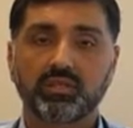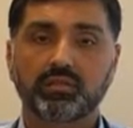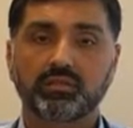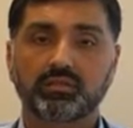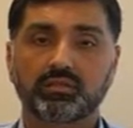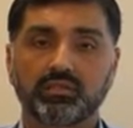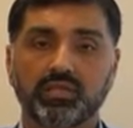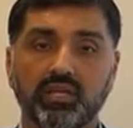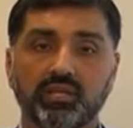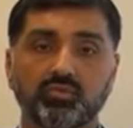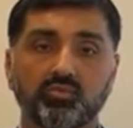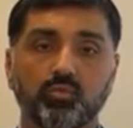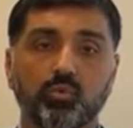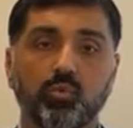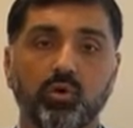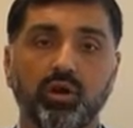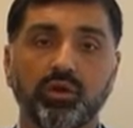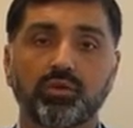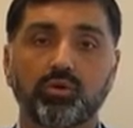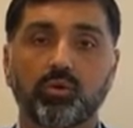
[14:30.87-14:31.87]
stage
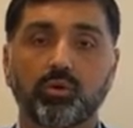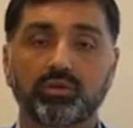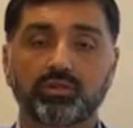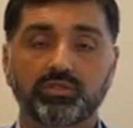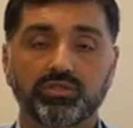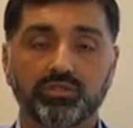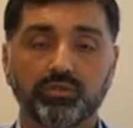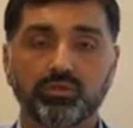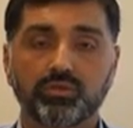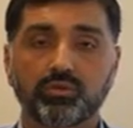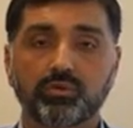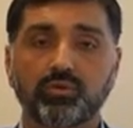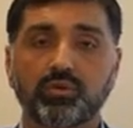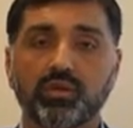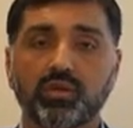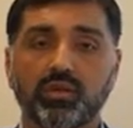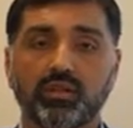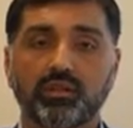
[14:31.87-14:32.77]
1 or 2,